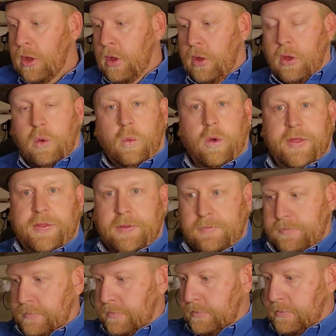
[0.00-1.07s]
With
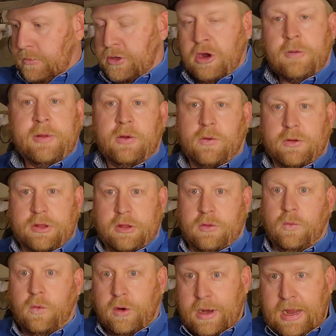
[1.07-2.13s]
Derby horses,
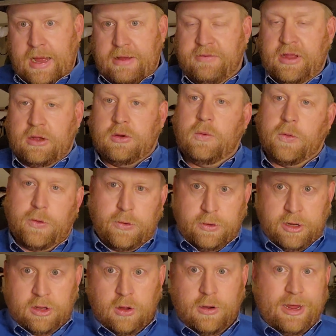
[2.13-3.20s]
we're having
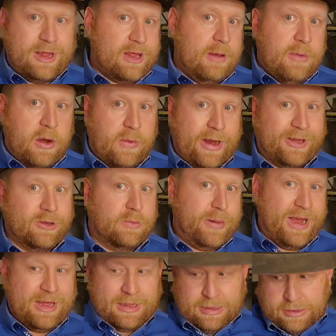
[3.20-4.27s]
230s on a semi-regular
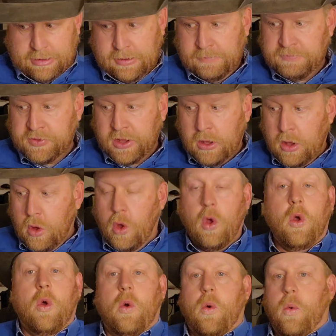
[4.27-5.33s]
basis.
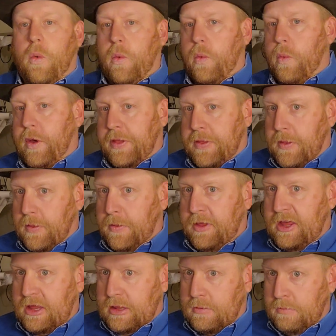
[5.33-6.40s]
With
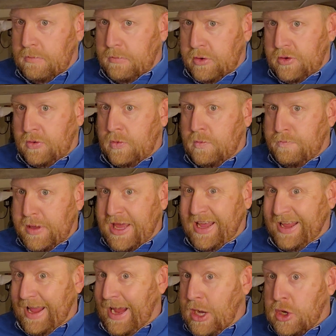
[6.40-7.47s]
these new big
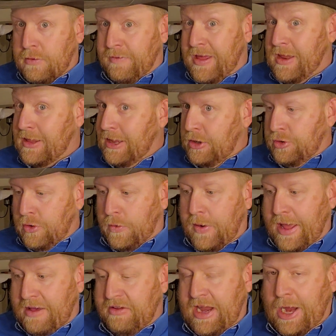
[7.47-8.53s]
age events that don't
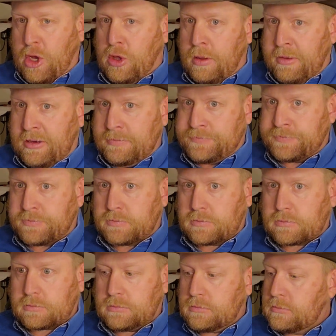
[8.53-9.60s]
have an age limit,
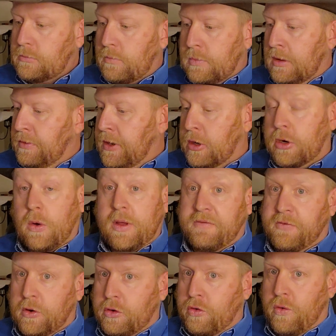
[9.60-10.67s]
that are going
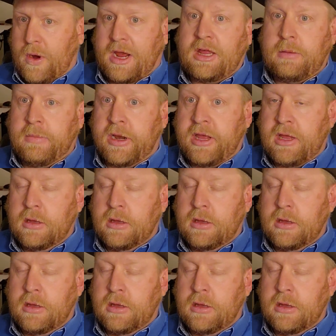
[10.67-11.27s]
for crazy money,